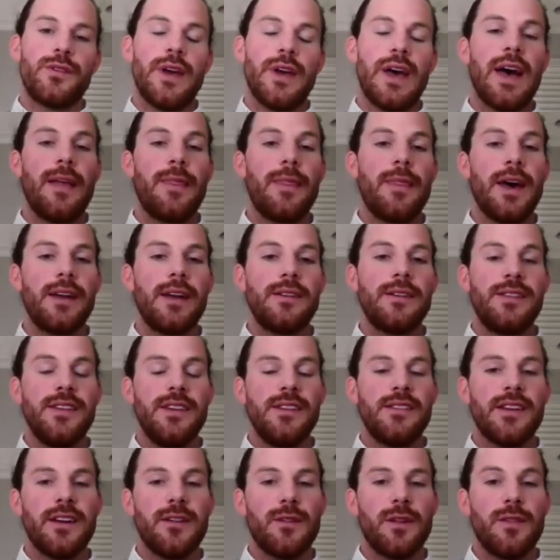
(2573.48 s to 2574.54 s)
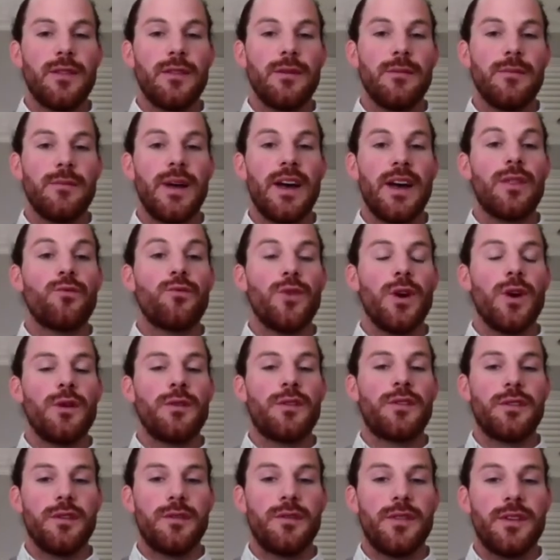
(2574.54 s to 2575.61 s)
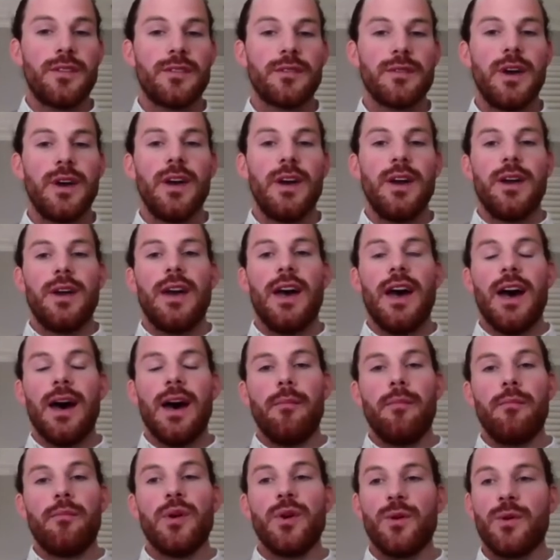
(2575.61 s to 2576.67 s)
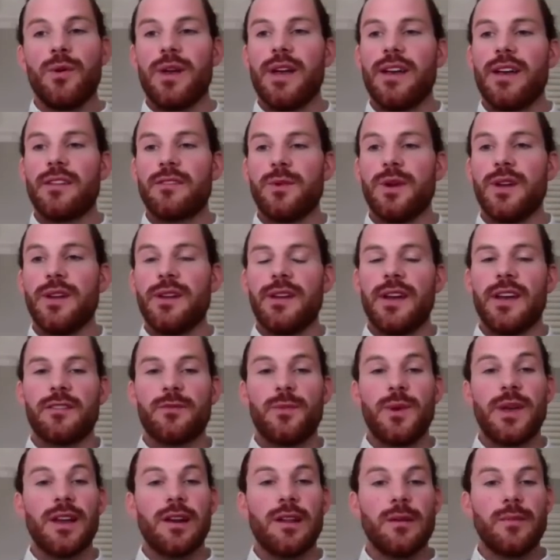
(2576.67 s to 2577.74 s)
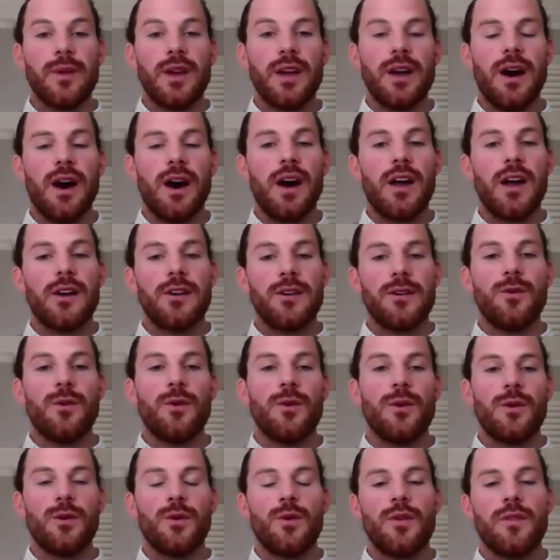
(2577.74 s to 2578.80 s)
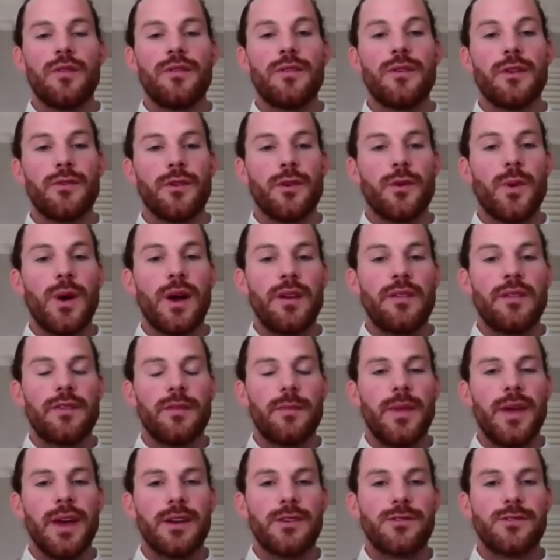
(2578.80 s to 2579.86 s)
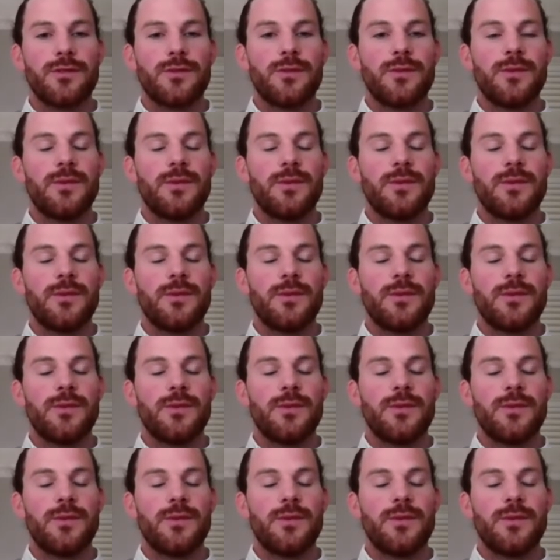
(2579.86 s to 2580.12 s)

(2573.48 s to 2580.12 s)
add that detail at the road surface. But as we get a little bit higher or further away from the actual